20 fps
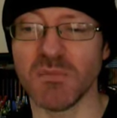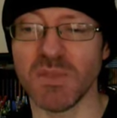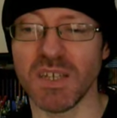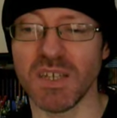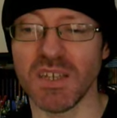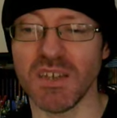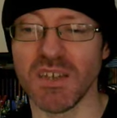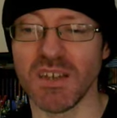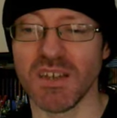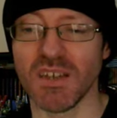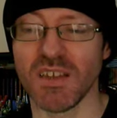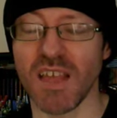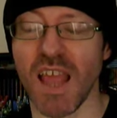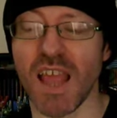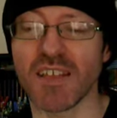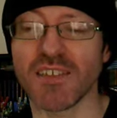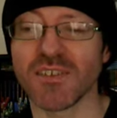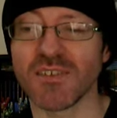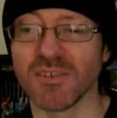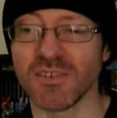be
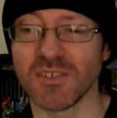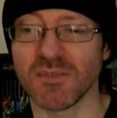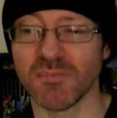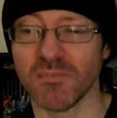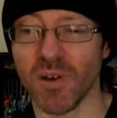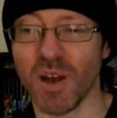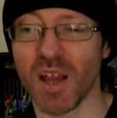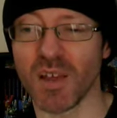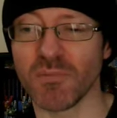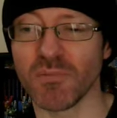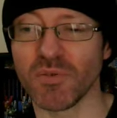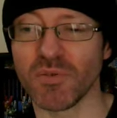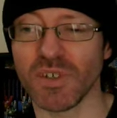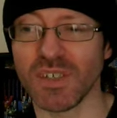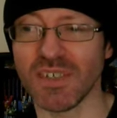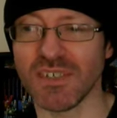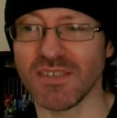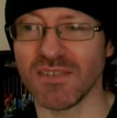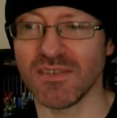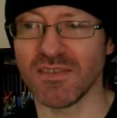exorcised by a
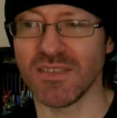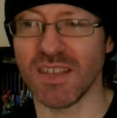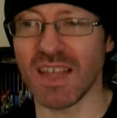priest,